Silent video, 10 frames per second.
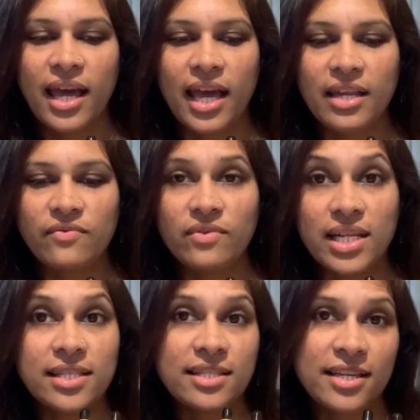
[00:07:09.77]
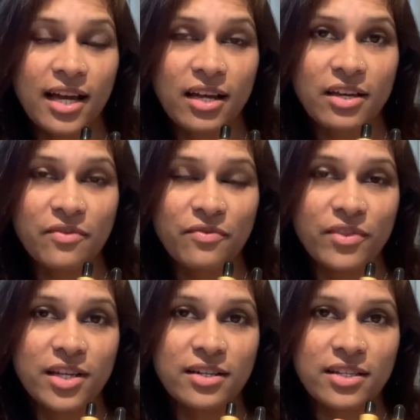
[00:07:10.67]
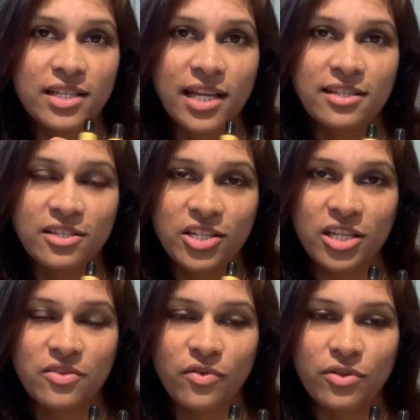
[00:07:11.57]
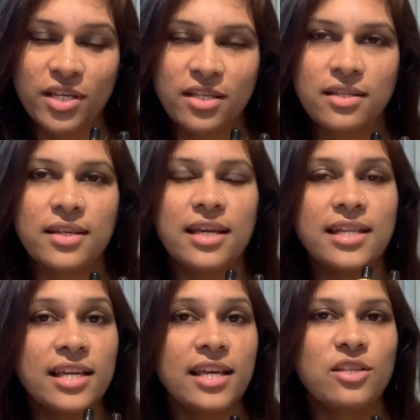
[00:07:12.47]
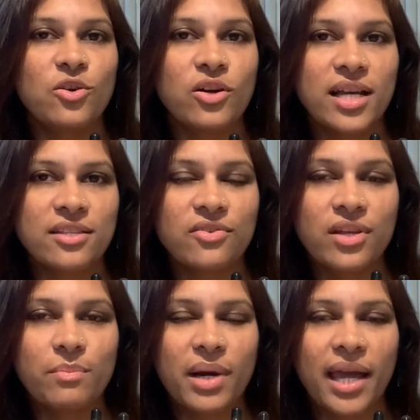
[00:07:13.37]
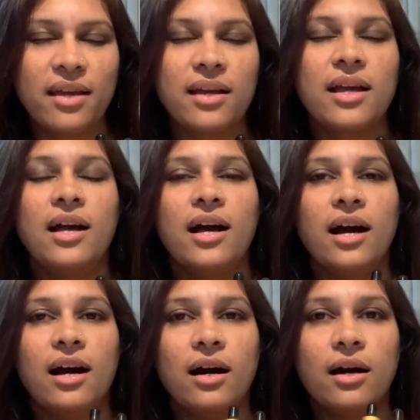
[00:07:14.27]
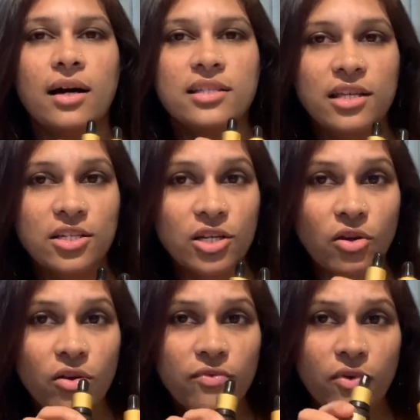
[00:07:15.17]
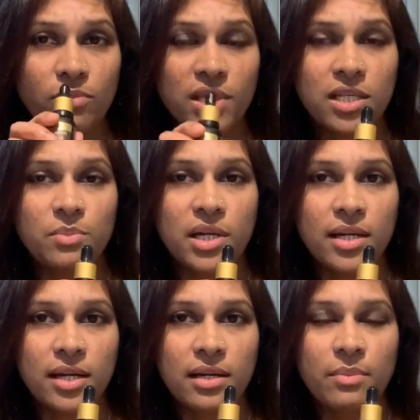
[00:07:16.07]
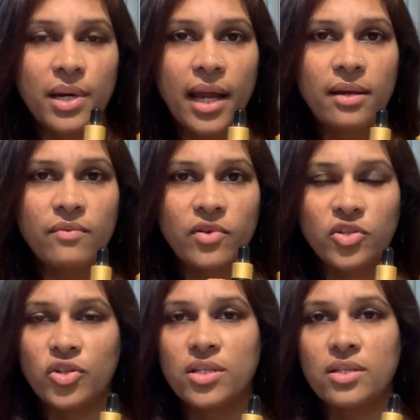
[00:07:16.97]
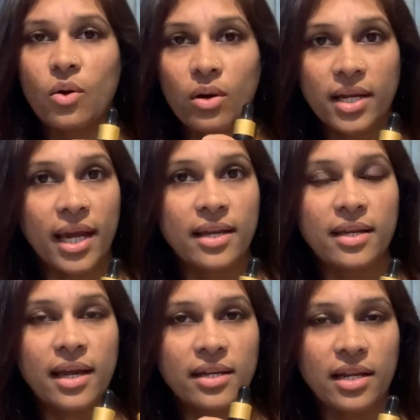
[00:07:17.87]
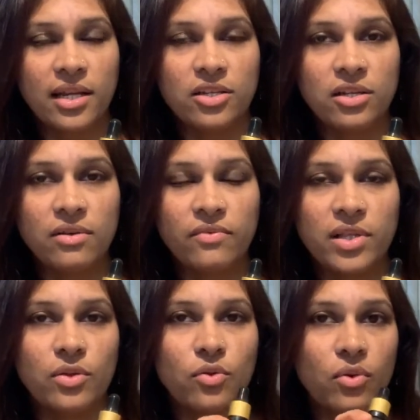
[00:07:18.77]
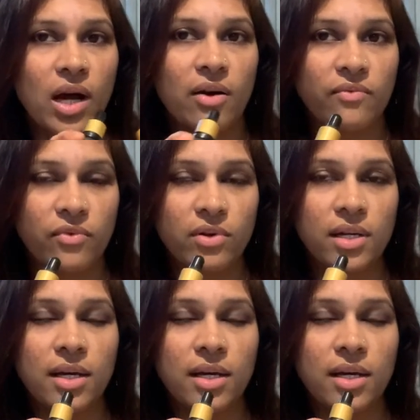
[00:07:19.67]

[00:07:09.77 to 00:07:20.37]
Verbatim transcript: and let's see how, if the results change for this in case you're considering buying uh, essential oil from this particular brand which is organic and natural with no harmful